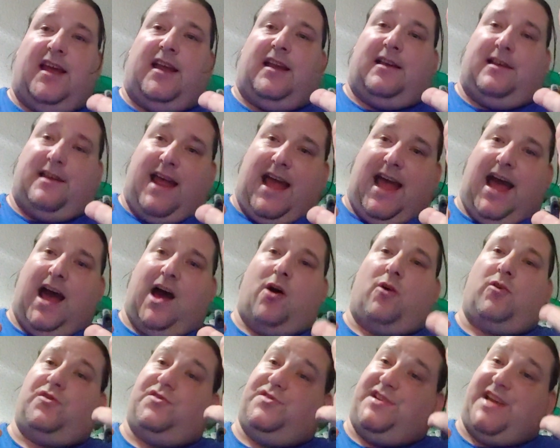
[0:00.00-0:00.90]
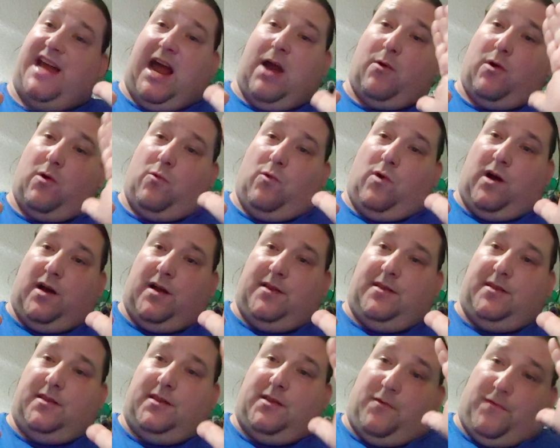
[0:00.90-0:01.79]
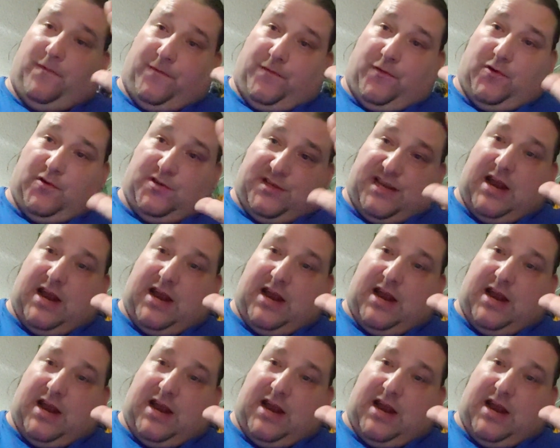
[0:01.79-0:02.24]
now Tower 1, the first